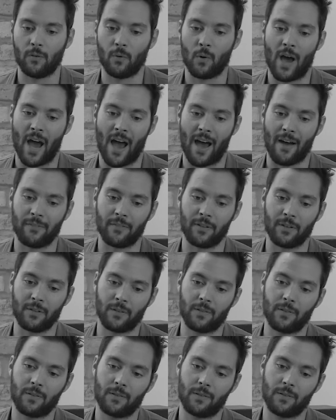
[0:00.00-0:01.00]
you have
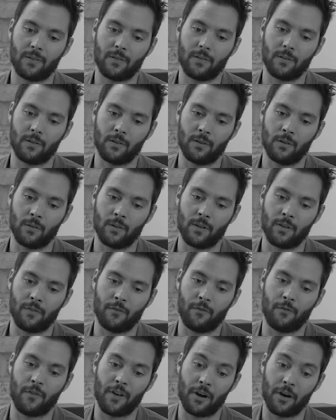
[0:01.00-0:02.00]
this,
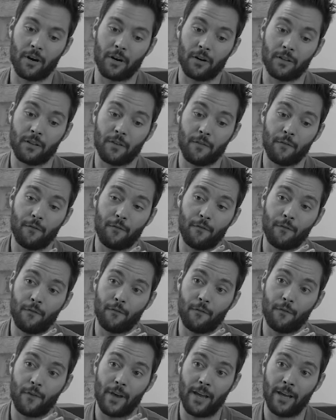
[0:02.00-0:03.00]
the
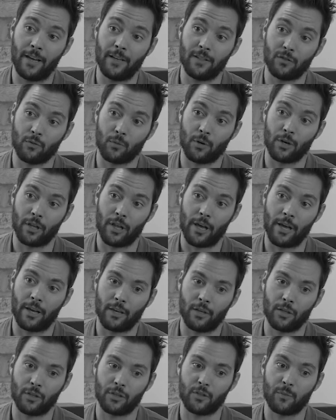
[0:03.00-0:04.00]
phase where
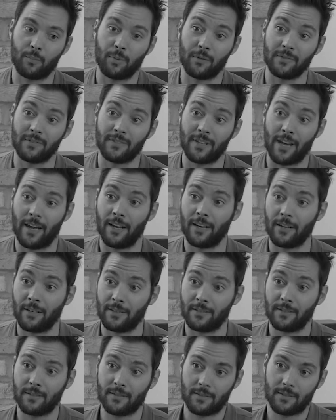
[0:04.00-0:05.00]
like you're
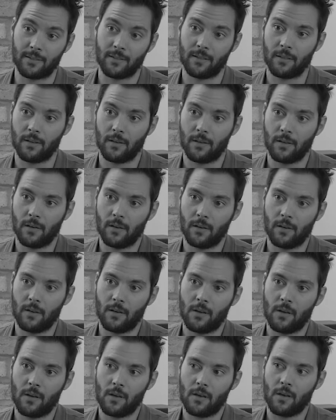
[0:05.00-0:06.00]
spontaneous
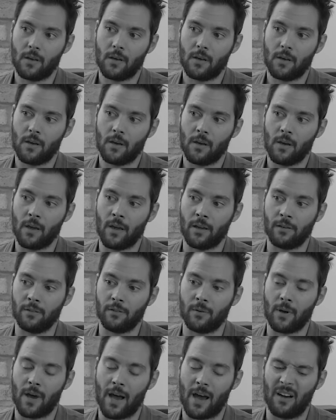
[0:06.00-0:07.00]
and
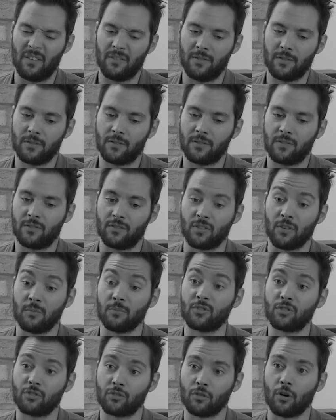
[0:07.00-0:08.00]
you have
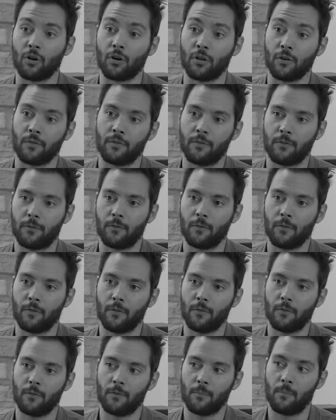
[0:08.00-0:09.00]
some sort of
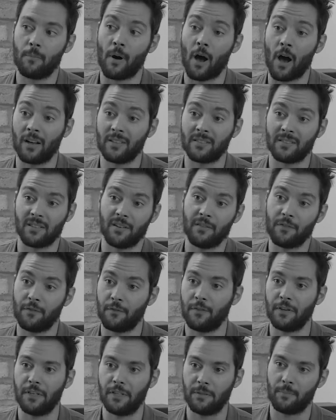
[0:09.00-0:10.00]
positive
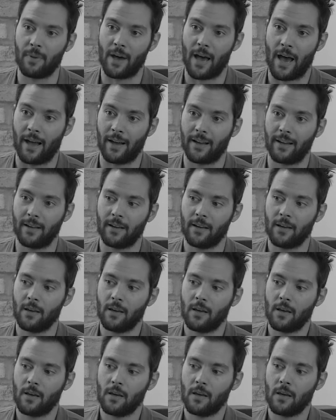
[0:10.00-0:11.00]
feedback,
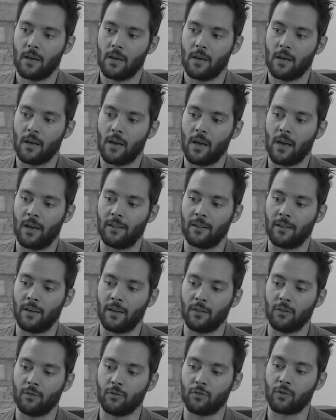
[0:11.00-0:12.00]
and
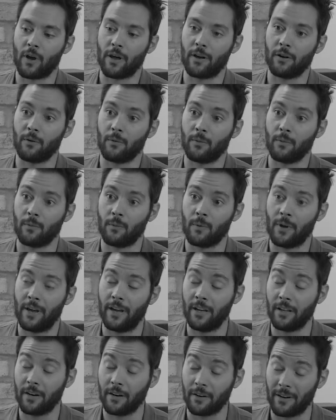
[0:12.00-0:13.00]
then you try to
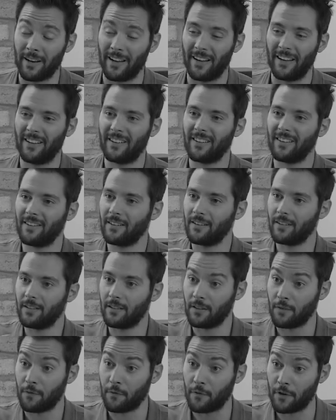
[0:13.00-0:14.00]
reiterate
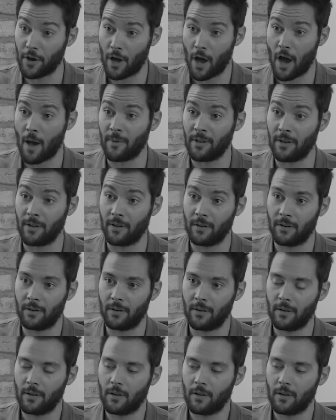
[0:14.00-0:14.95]
the phenomenon,